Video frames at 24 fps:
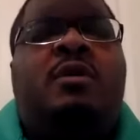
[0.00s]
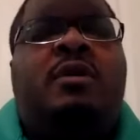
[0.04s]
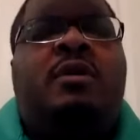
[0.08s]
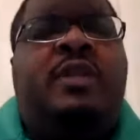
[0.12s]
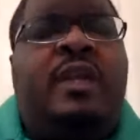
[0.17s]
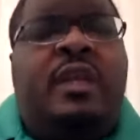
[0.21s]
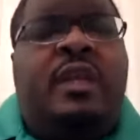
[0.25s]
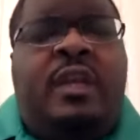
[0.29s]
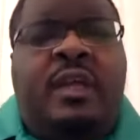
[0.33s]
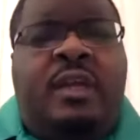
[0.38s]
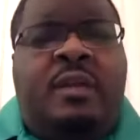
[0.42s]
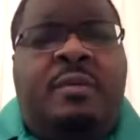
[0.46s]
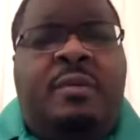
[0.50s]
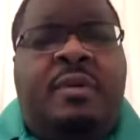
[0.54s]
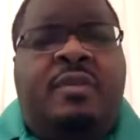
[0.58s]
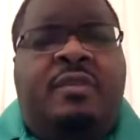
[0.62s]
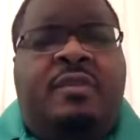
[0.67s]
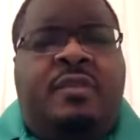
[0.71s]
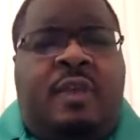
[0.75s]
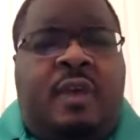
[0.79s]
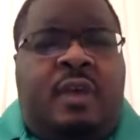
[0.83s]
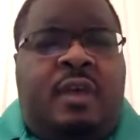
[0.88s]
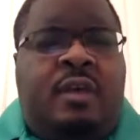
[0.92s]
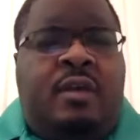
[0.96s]
Didn't need to be
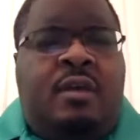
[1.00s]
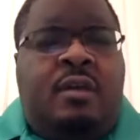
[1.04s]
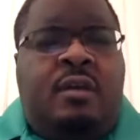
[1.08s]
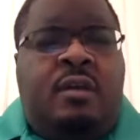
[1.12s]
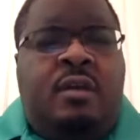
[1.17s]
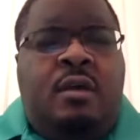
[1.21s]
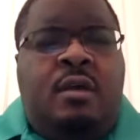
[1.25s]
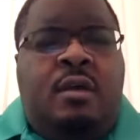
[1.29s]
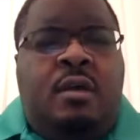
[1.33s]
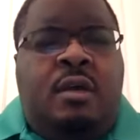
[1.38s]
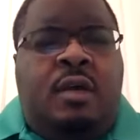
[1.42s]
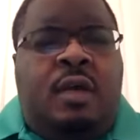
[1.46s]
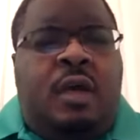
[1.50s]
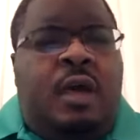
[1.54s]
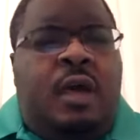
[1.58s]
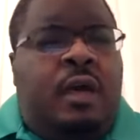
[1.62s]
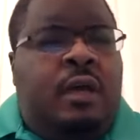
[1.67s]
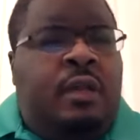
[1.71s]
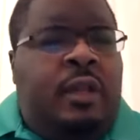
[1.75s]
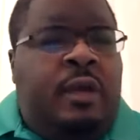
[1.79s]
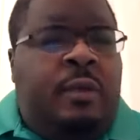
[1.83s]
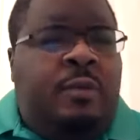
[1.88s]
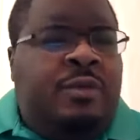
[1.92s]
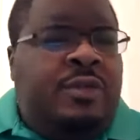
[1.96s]
said.
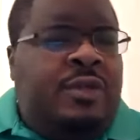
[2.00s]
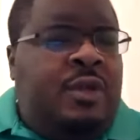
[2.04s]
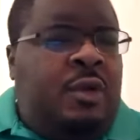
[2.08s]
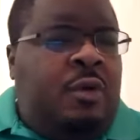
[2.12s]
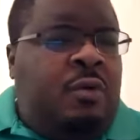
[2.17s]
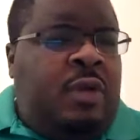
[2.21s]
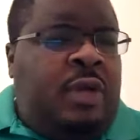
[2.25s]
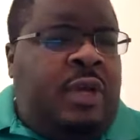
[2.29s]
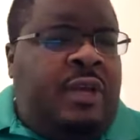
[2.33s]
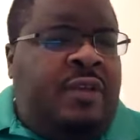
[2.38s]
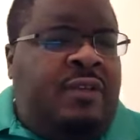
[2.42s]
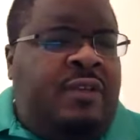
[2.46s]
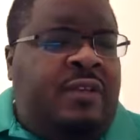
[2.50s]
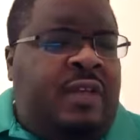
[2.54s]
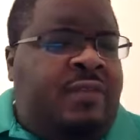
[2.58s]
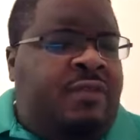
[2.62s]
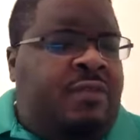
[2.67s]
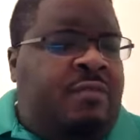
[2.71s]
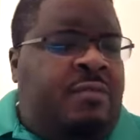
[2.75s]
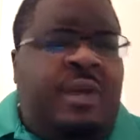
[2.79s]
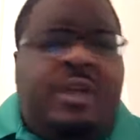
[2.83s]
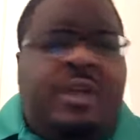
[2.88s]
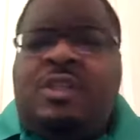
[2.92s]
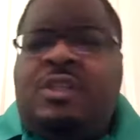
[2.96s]
There was no need to
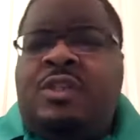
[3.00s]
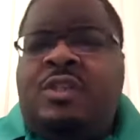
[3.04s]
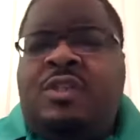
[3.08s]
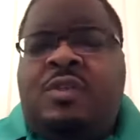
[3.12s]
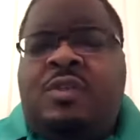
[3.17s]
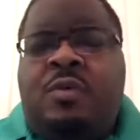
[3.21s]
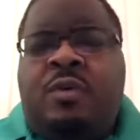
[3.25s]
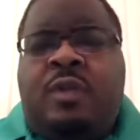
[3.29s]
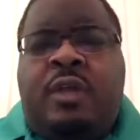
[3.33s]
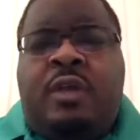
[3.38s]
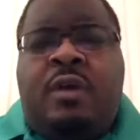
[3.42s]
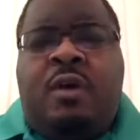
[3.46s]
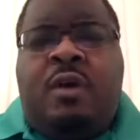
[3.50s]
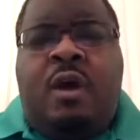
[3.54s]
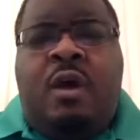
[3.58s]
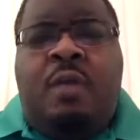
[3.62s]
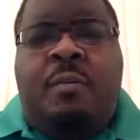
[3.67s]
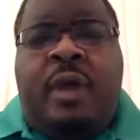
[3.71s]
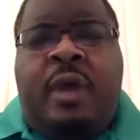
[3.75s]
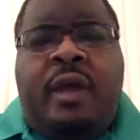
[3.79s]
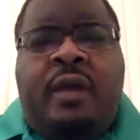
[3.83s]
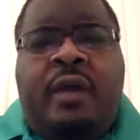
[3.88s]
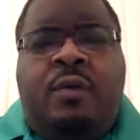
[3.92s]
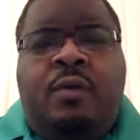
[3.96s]
even mention Stokely
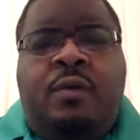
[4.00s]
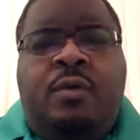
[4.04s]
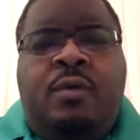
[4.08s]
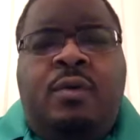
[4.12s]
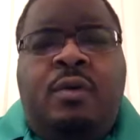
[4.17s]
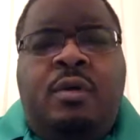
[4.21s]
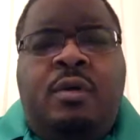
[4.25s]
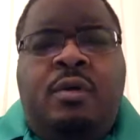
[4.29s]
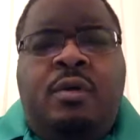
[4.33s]
Carmichael.